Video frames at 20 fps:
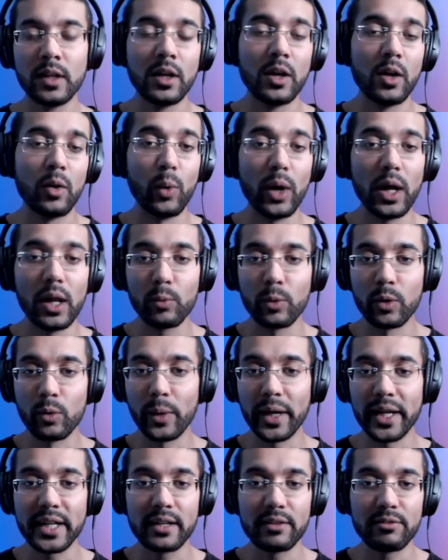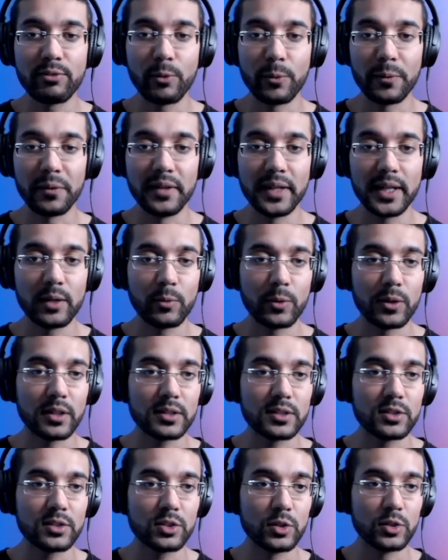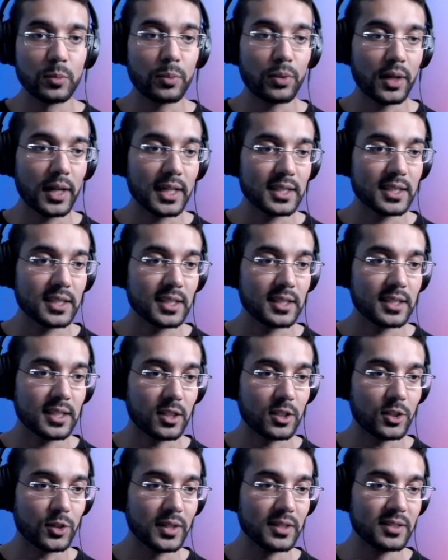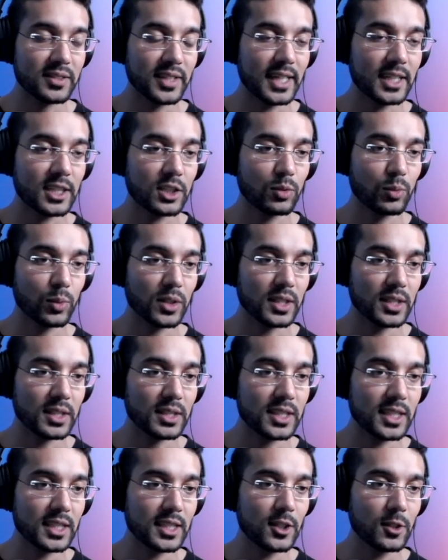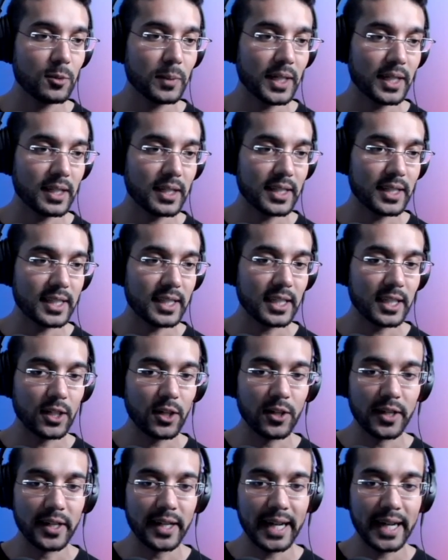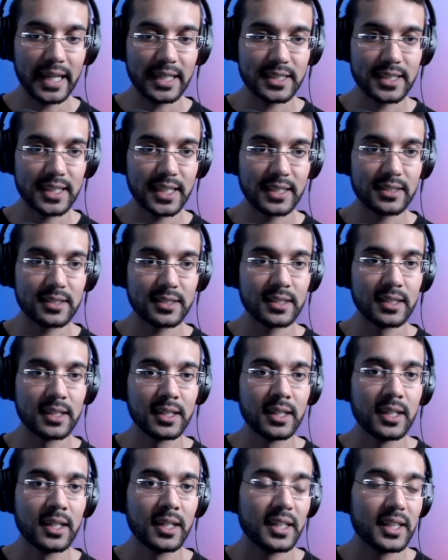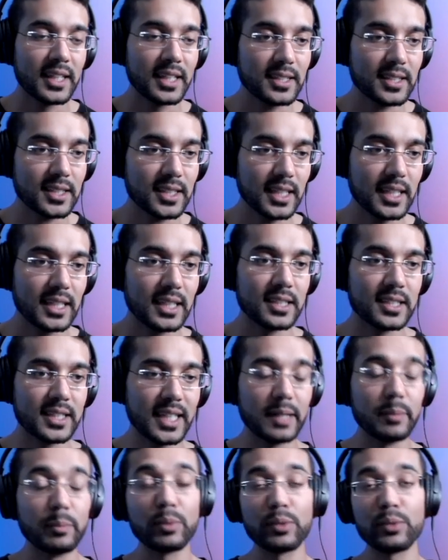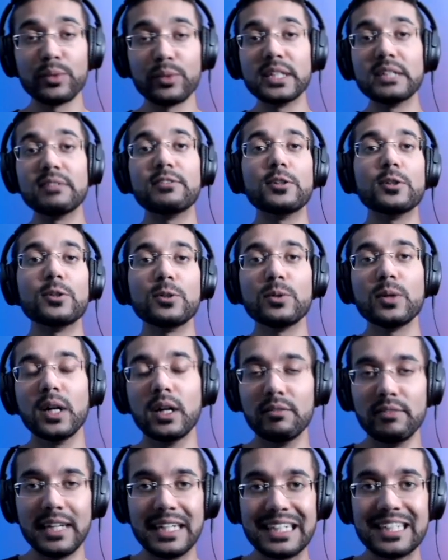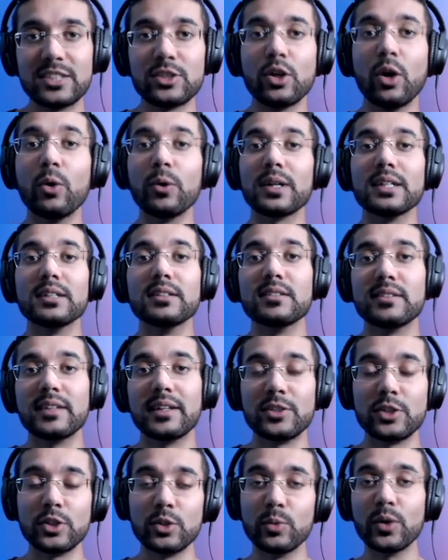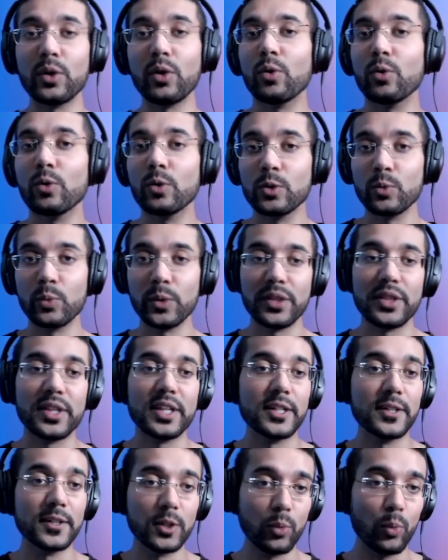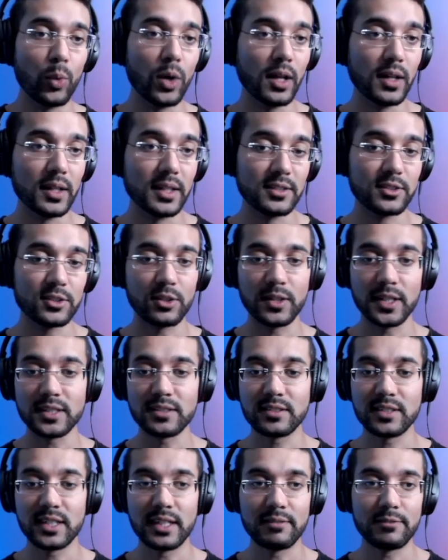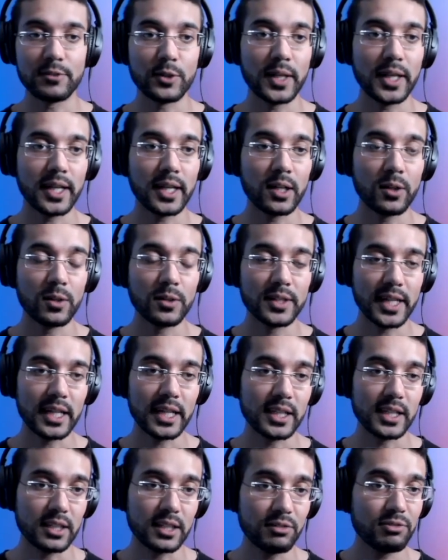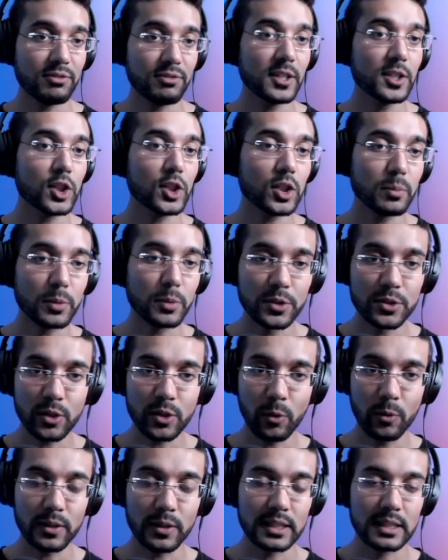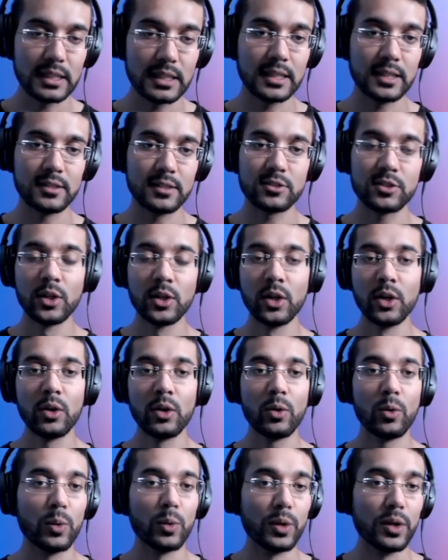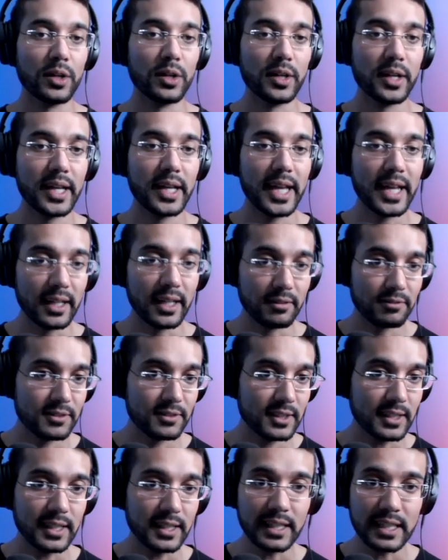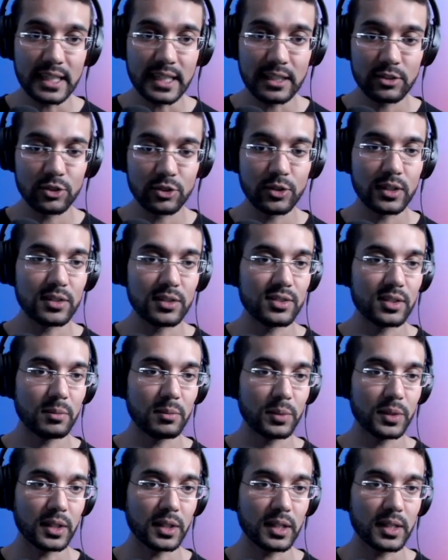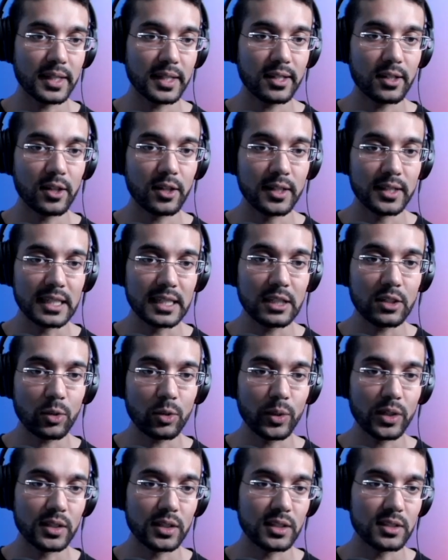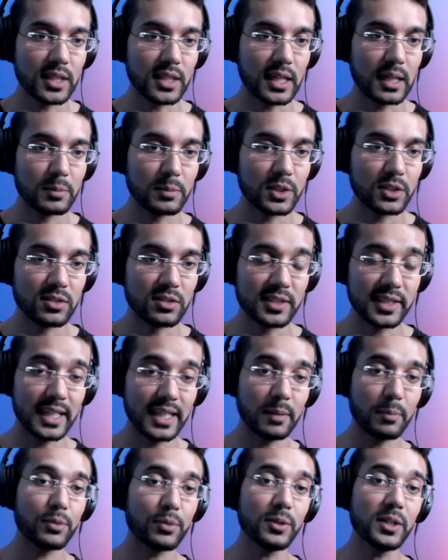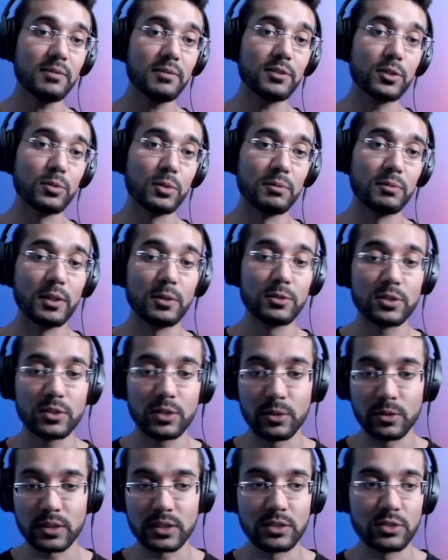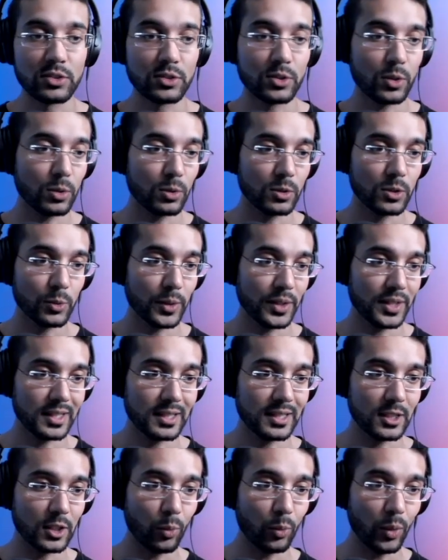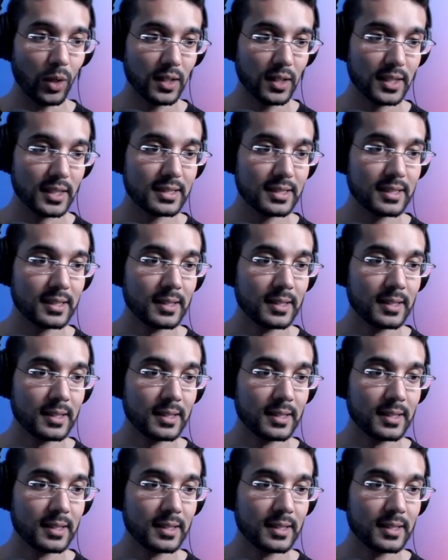While we're waiting for the network to process our transaction, we'll continue by clicking on assets. This is a preview of any tokens that you would hold within your wallet. So let's say if you held any fungible tokens, or N F Ts, you can simply click on either one of these options to get a preview of those tokens you hold within your wallet.